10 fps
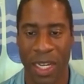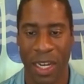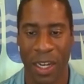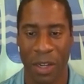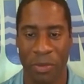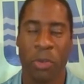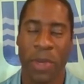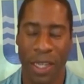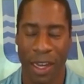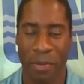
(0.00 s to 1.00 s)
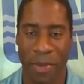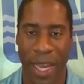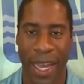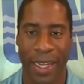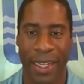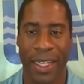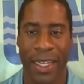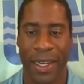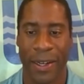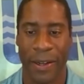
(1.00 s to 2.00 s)
you'll be coming back
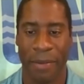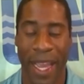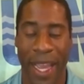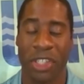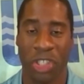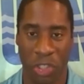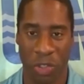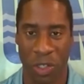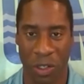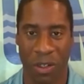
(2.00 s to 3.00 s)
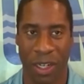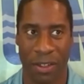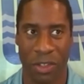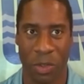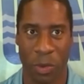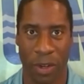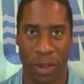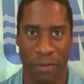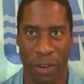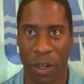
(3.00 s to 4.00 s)
as a junior in
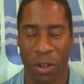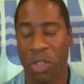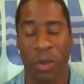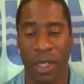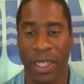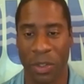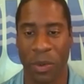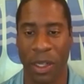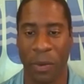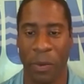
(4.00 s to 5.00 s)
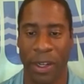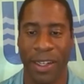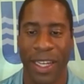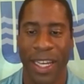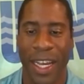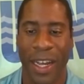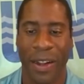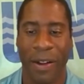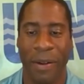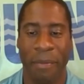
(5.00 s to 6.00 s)
fall 2021. How